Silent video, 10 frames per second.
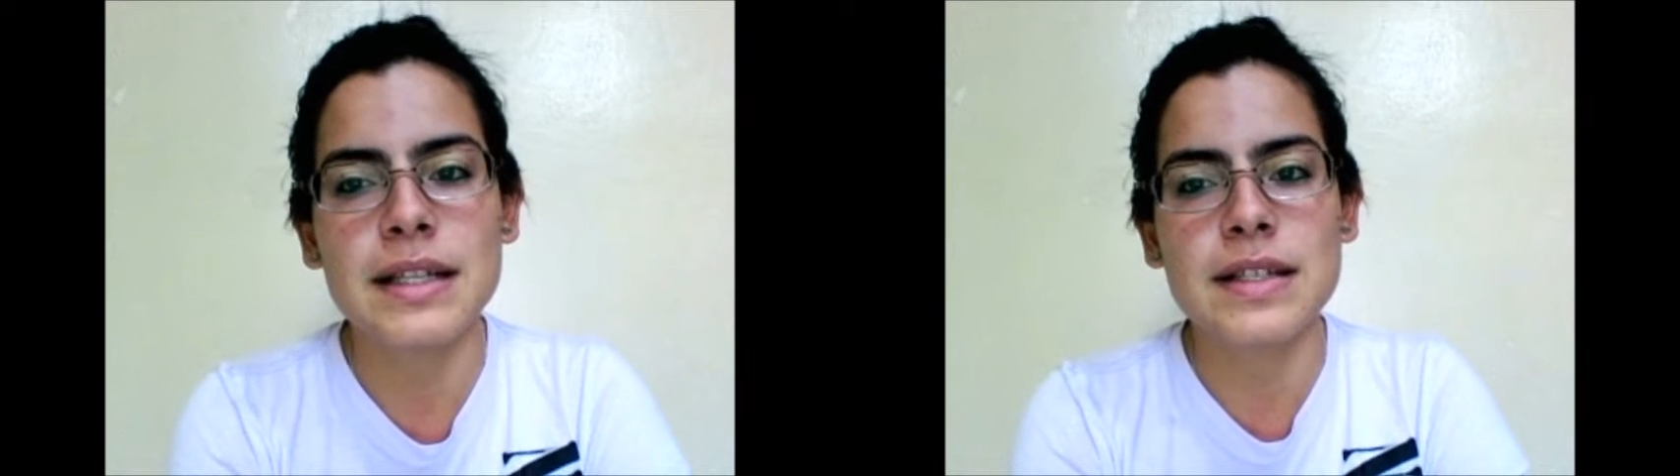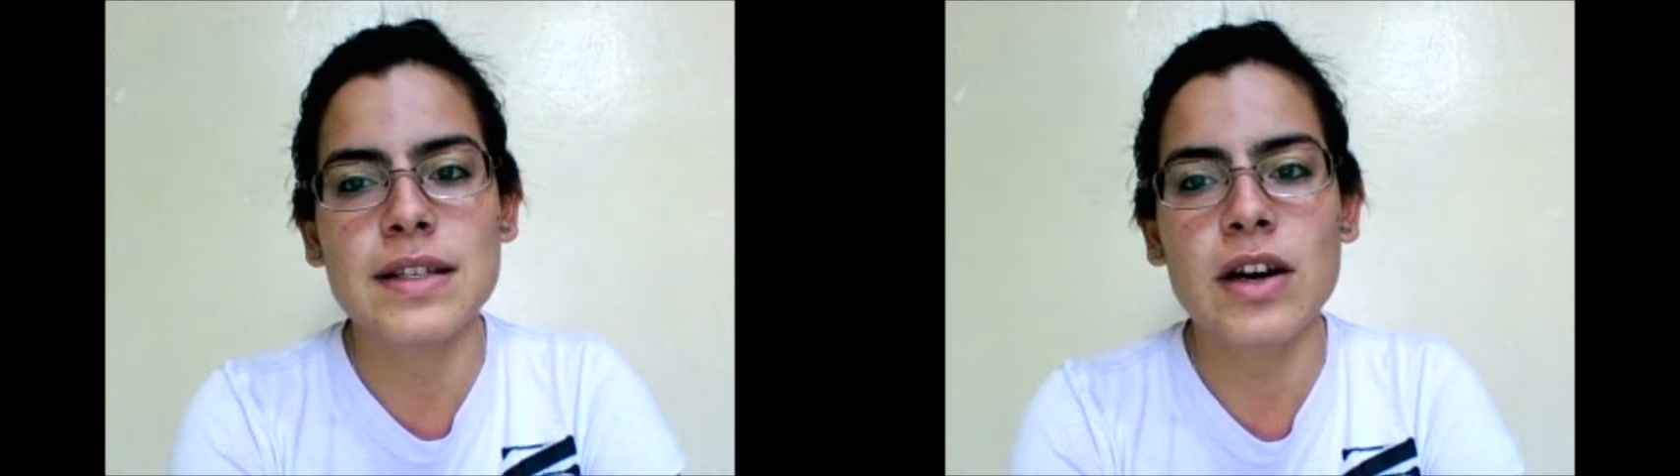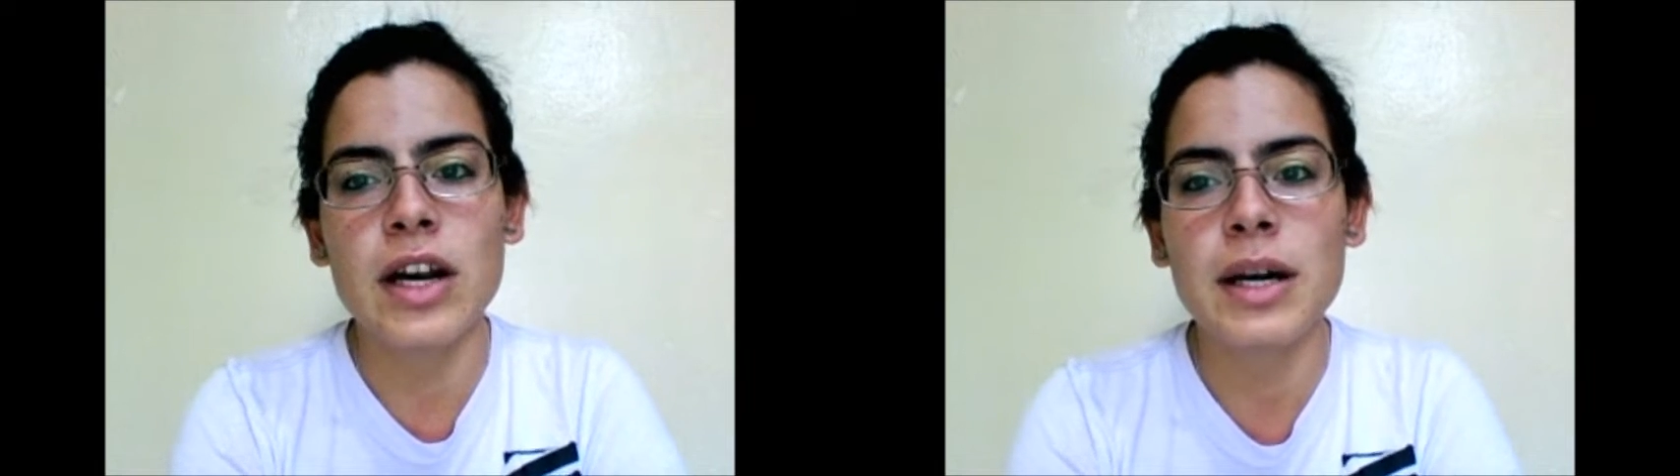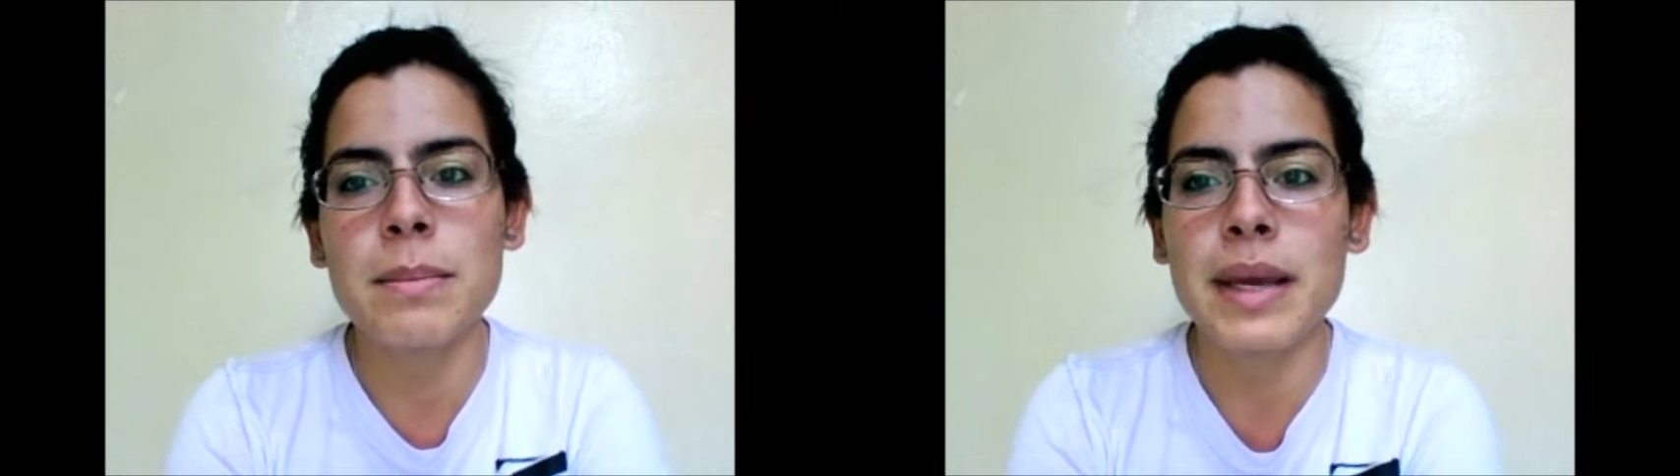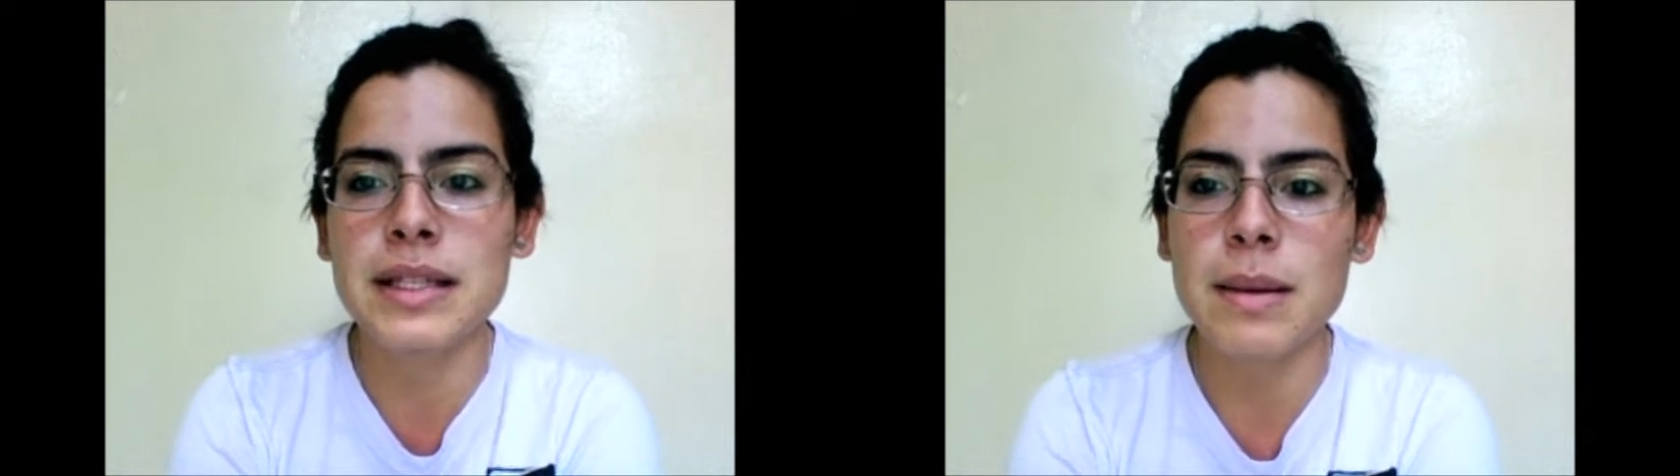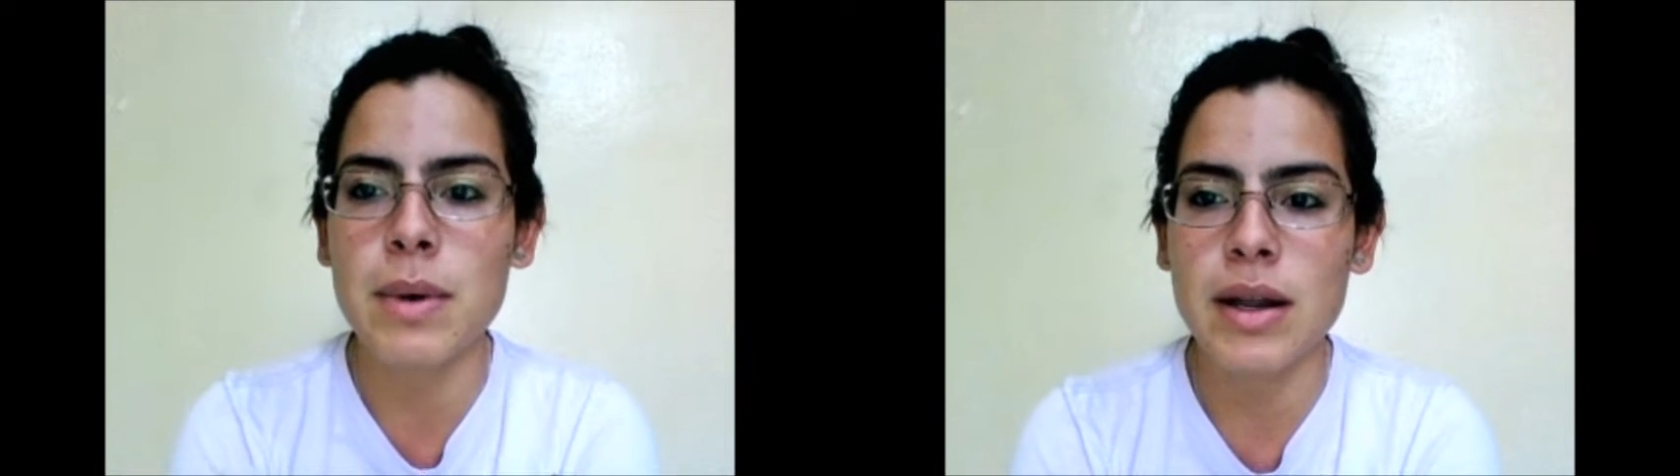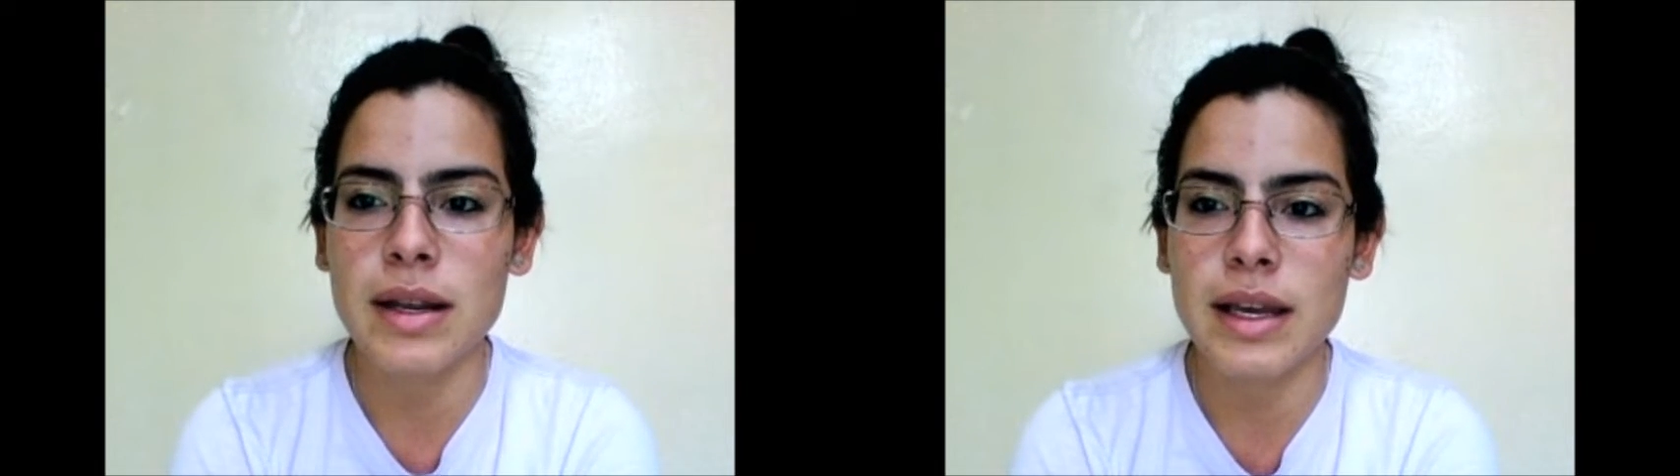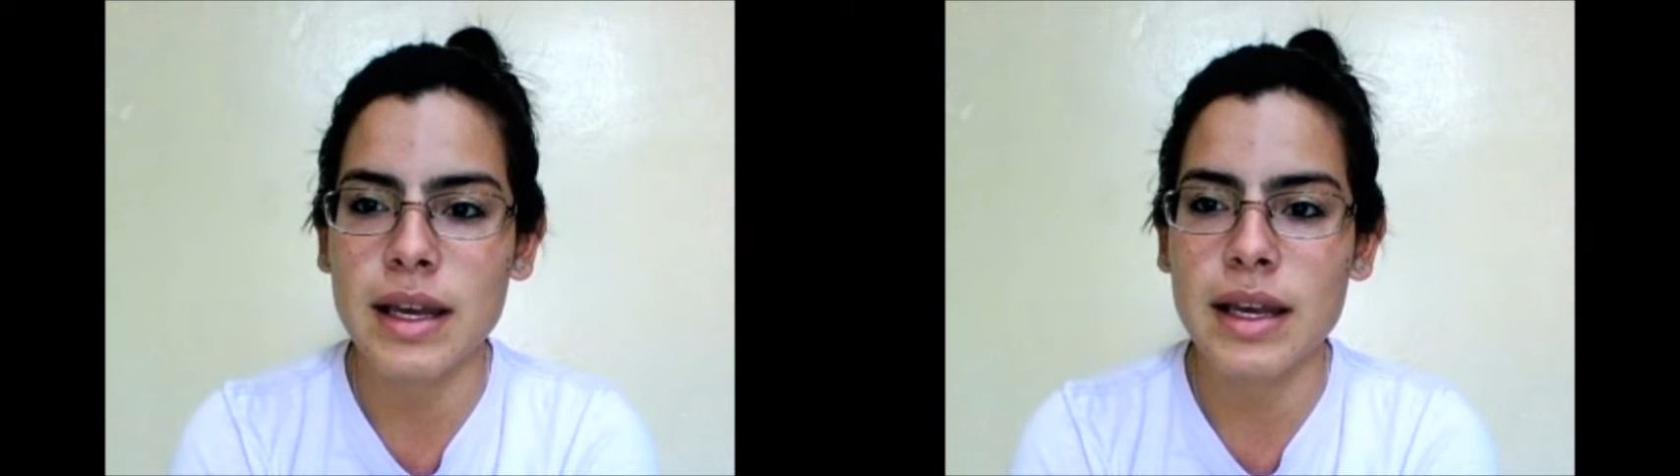desired
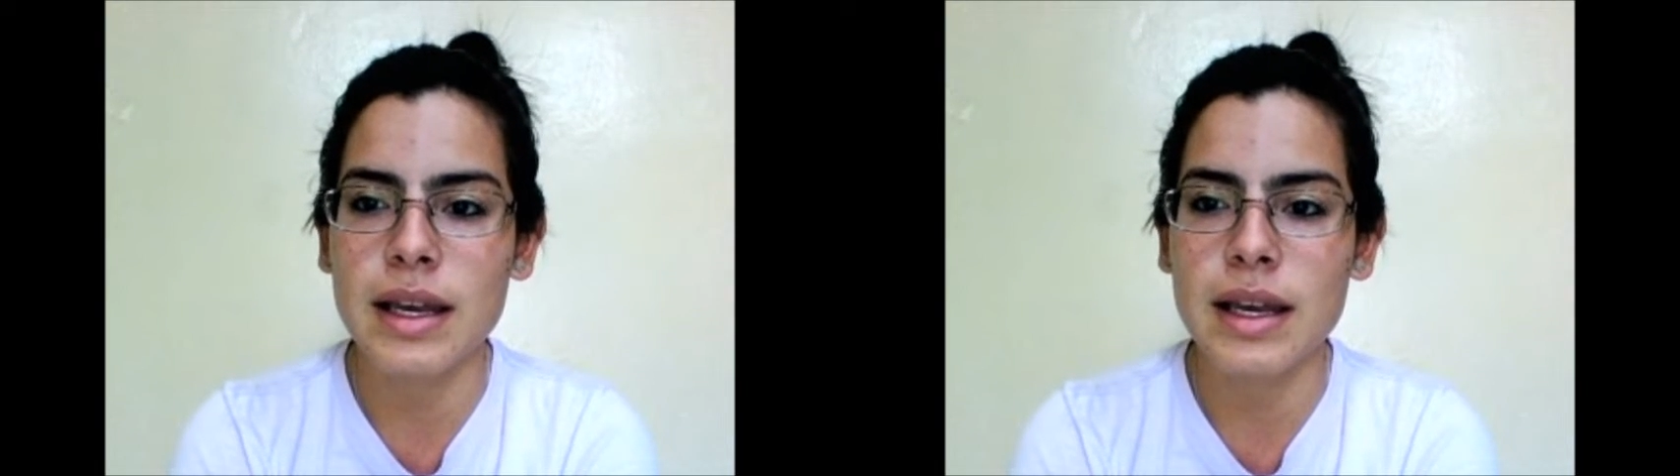metabolic